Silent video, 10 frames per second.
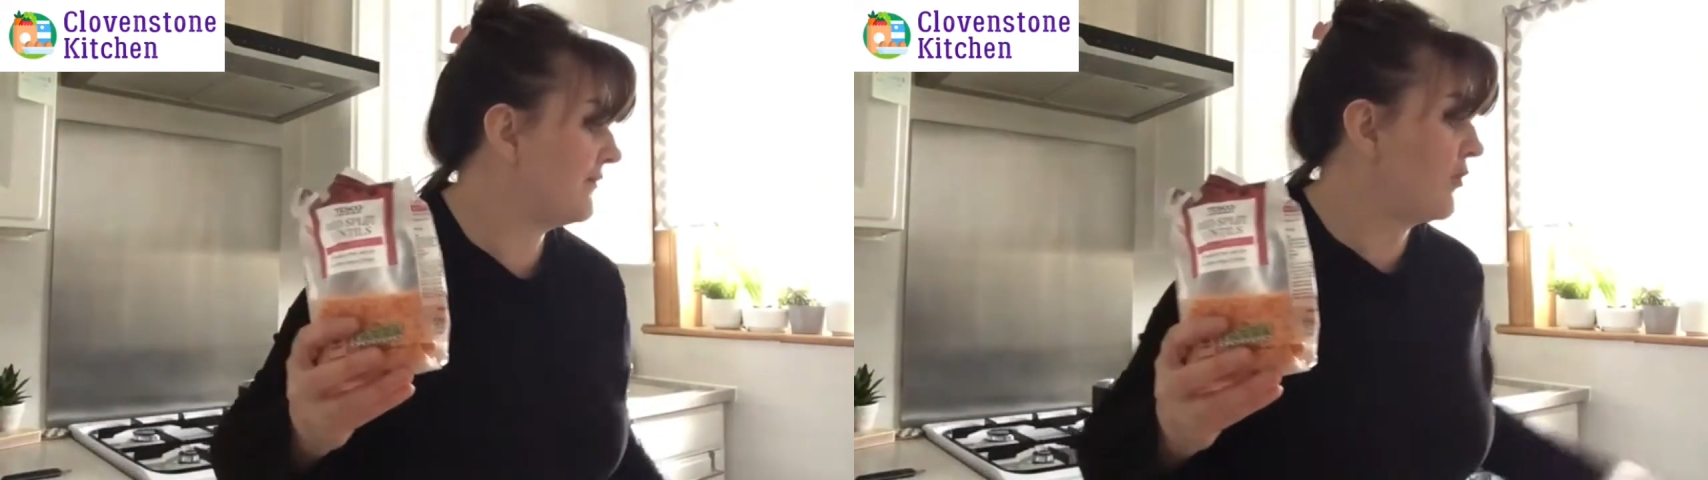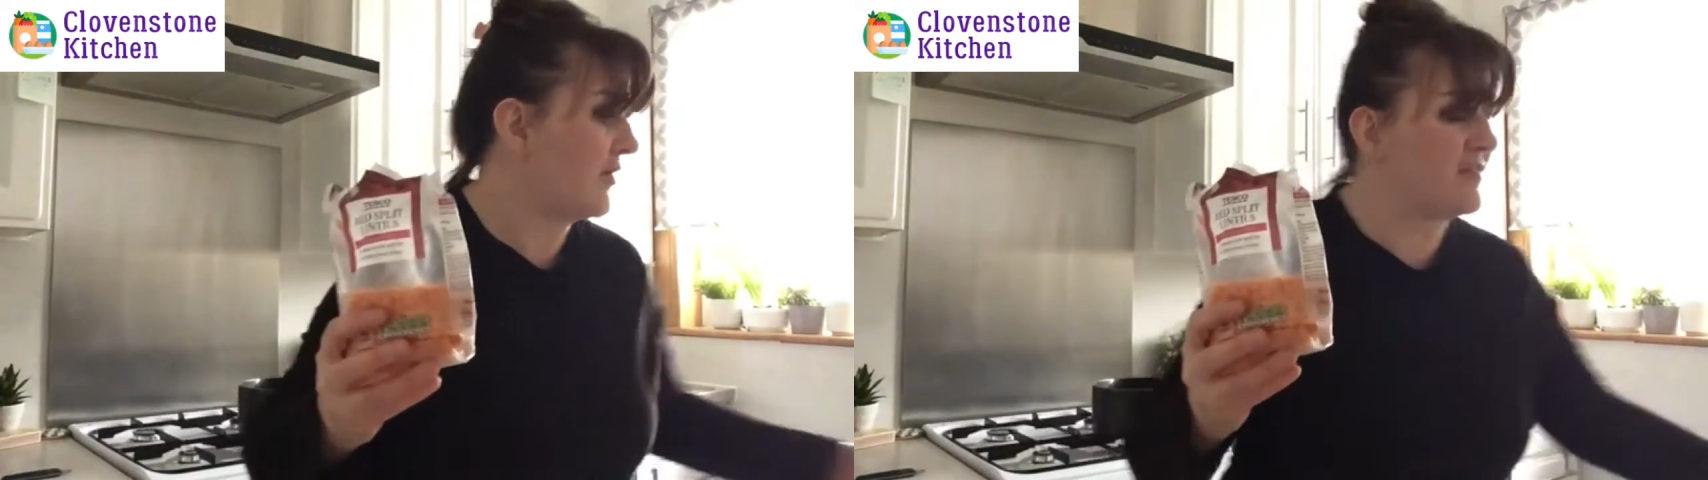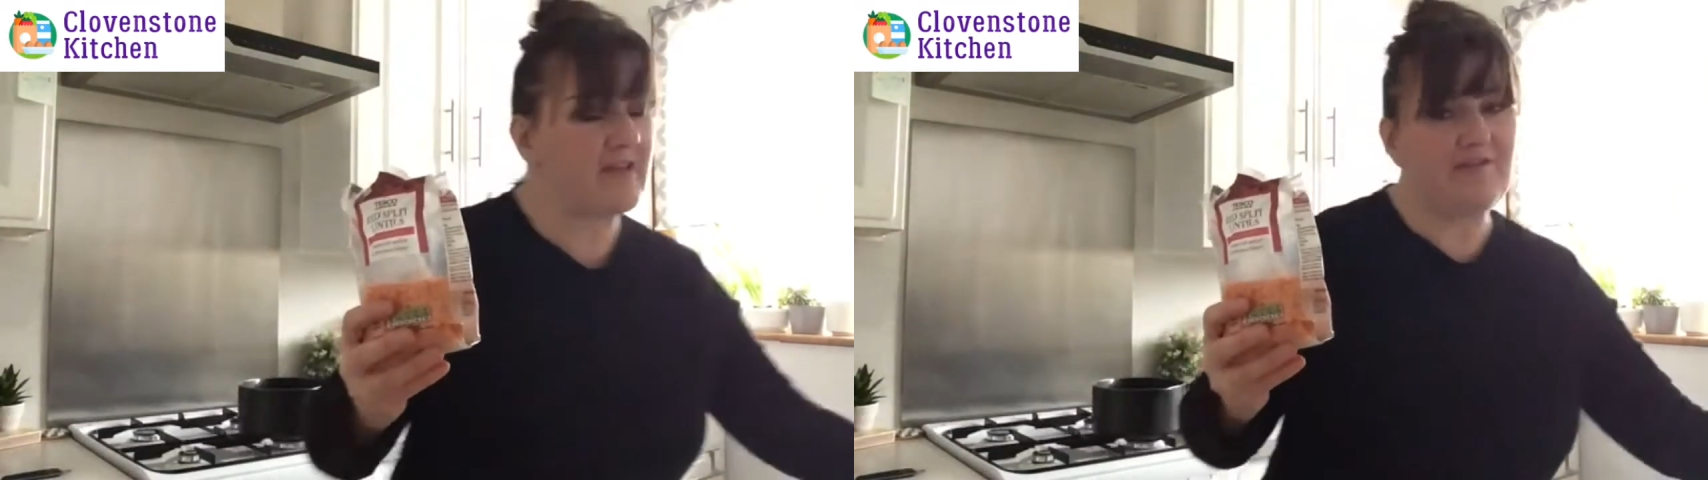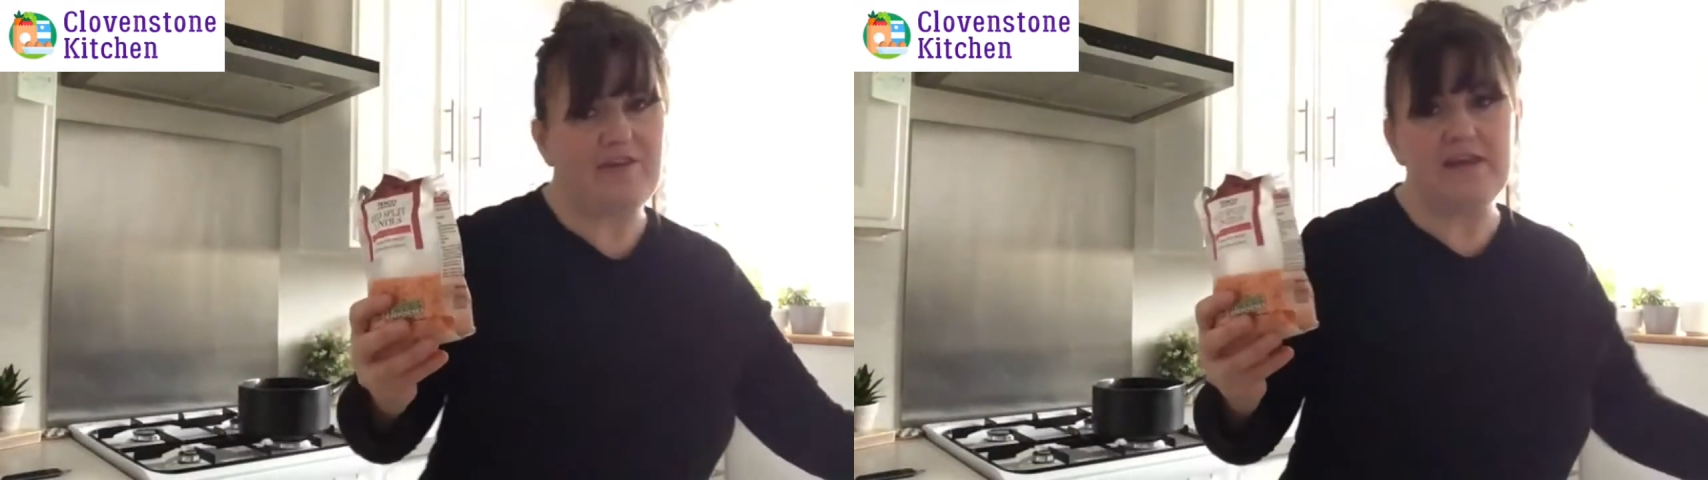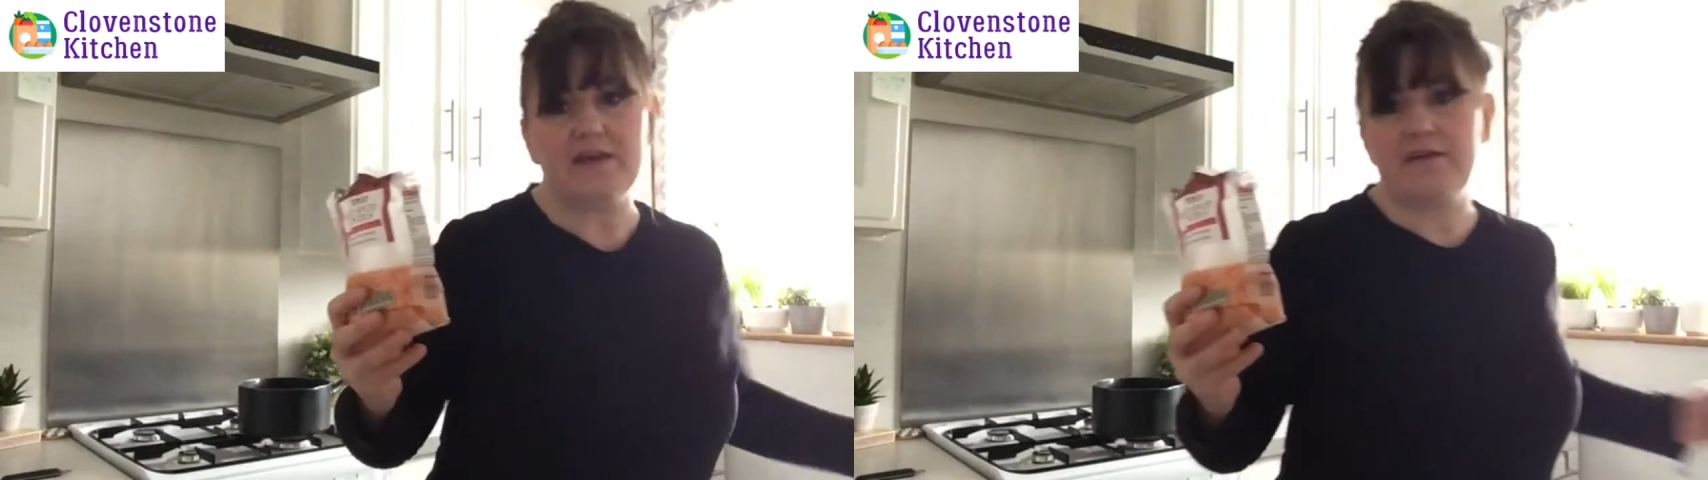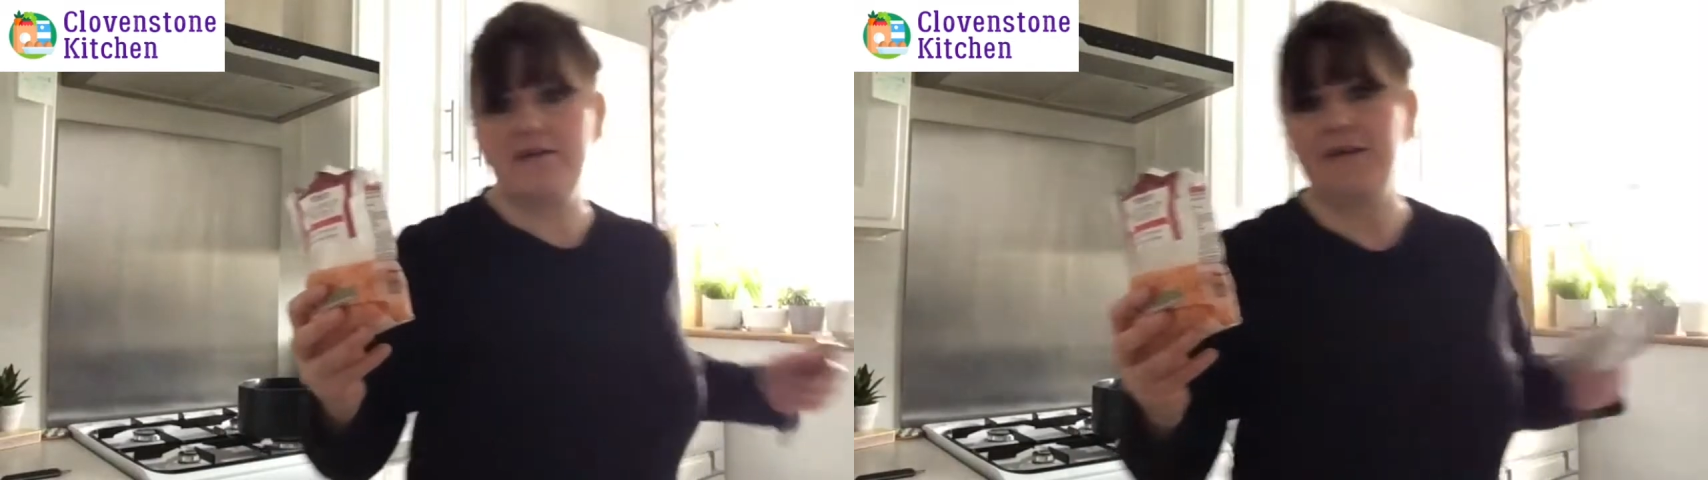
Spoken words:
got a sieve here,